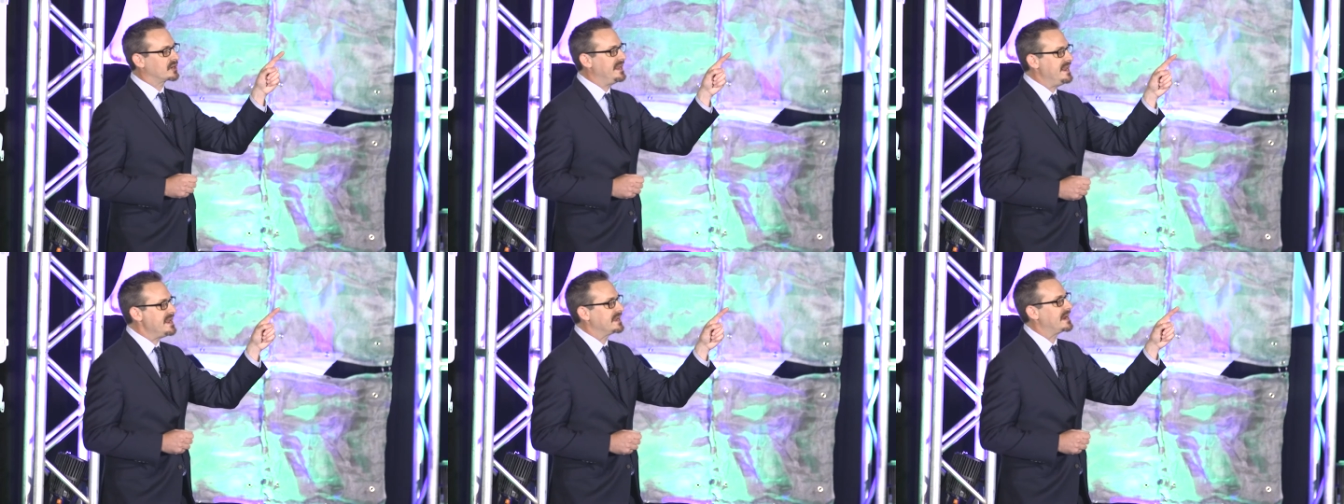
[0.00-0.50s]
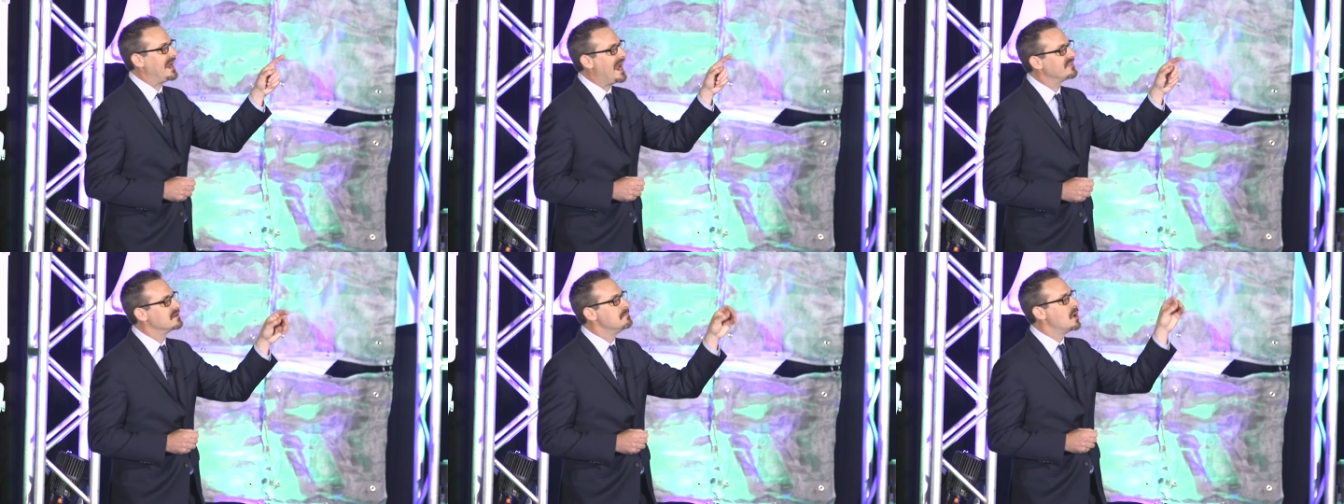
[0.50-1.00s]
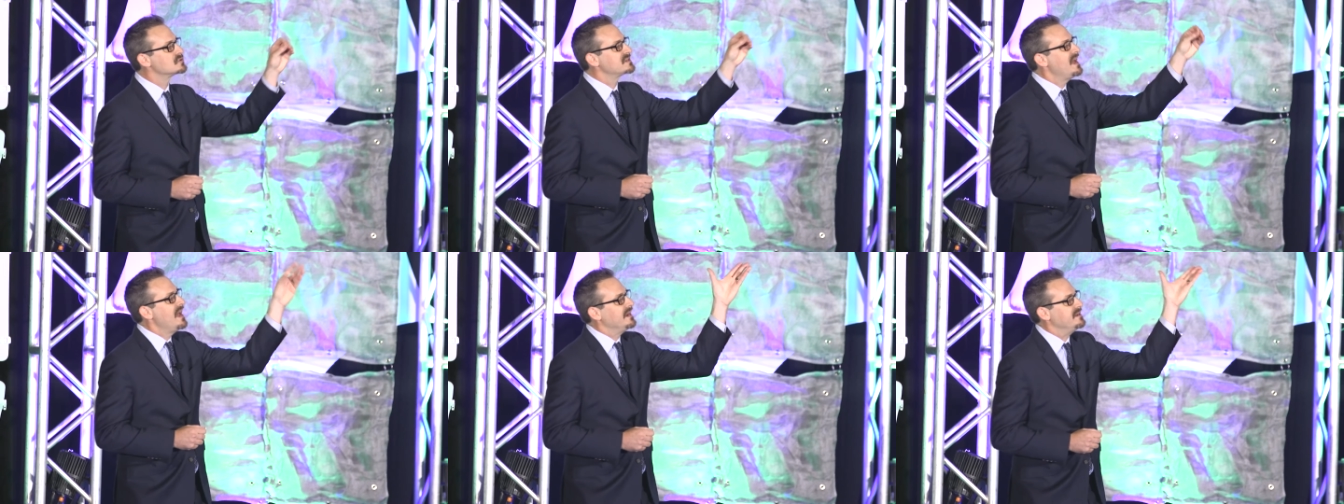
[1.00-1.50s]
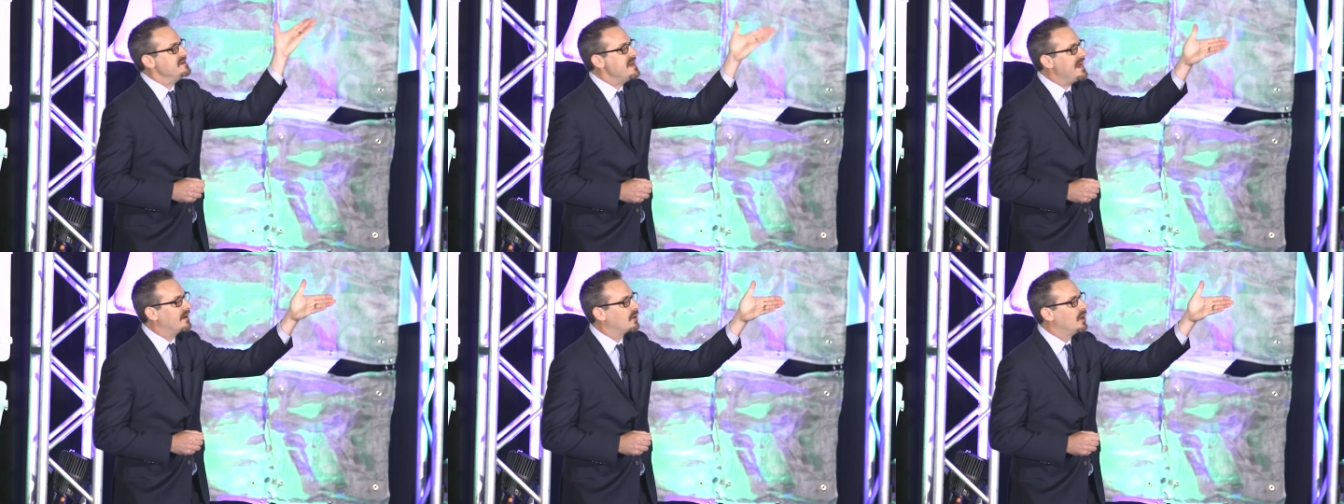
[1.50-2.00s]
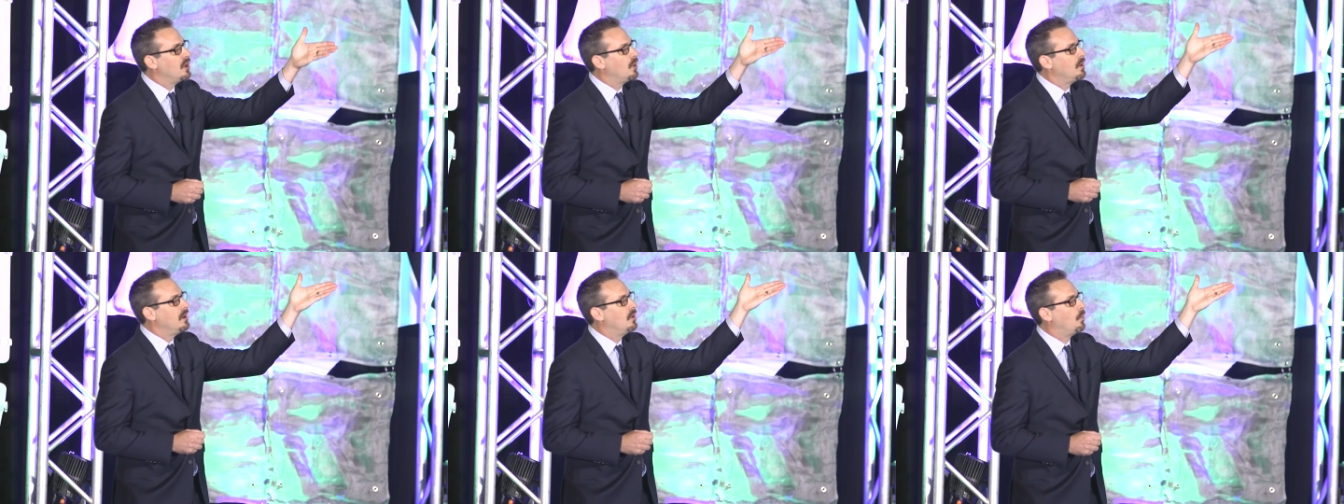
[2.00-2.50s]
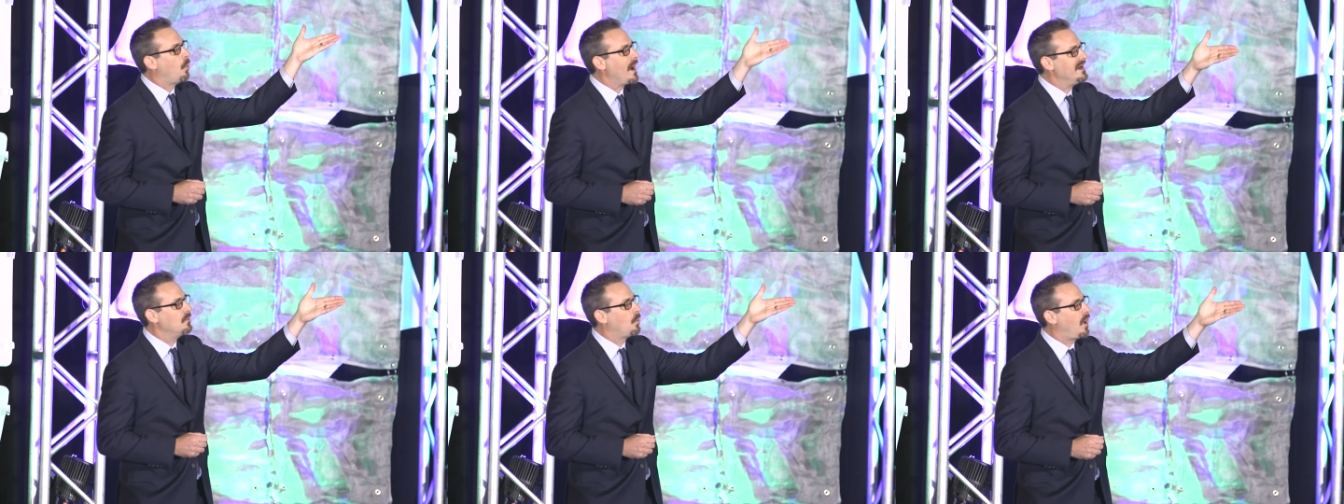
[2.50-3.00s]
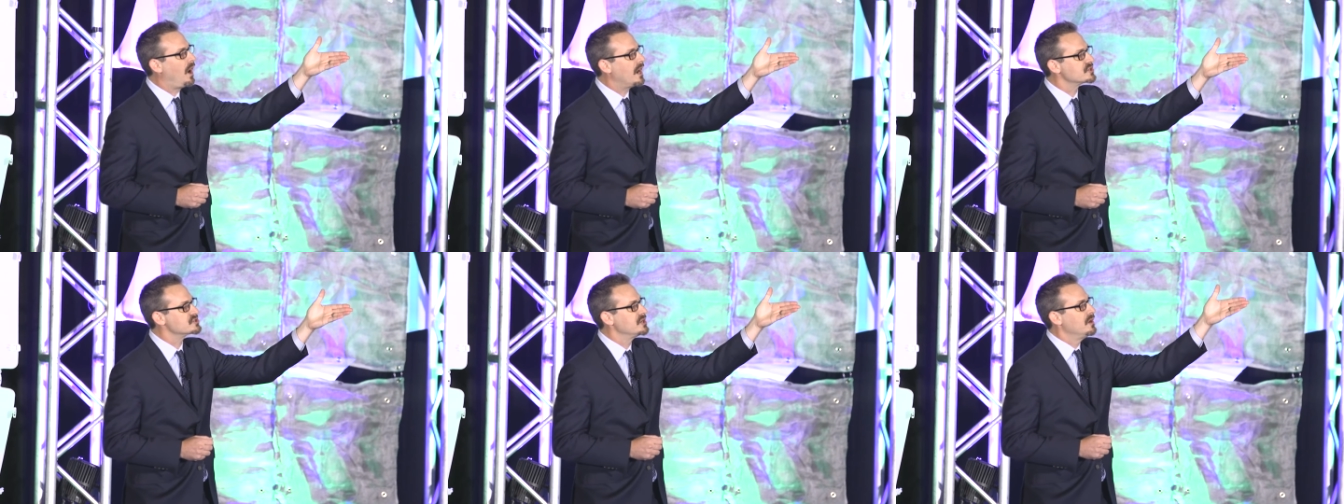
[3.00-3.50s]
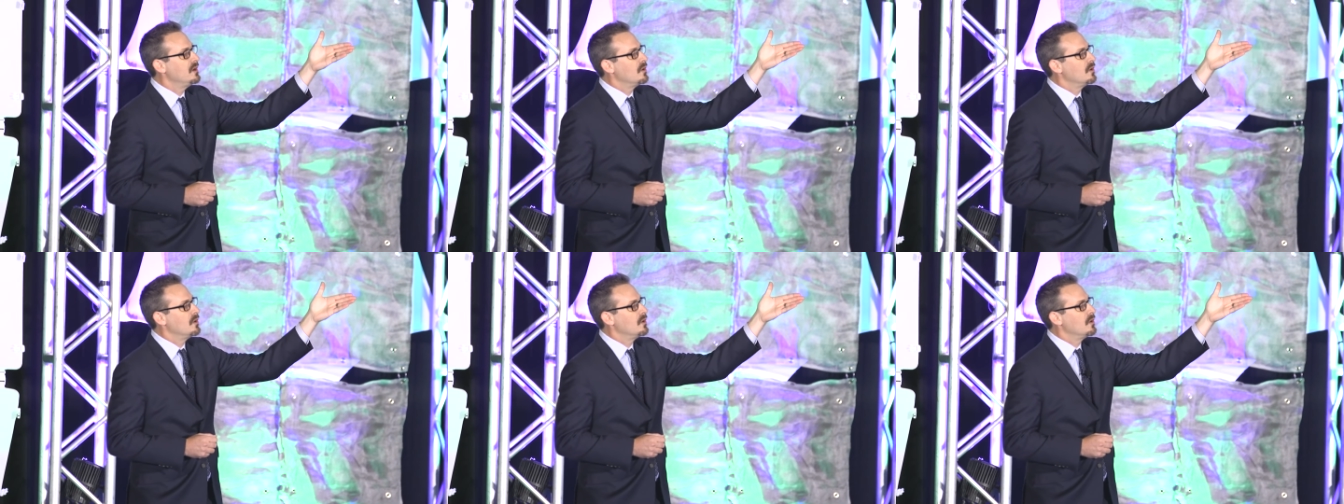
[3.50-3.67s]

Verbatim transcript: King, and I had the most narrow, whitewashed,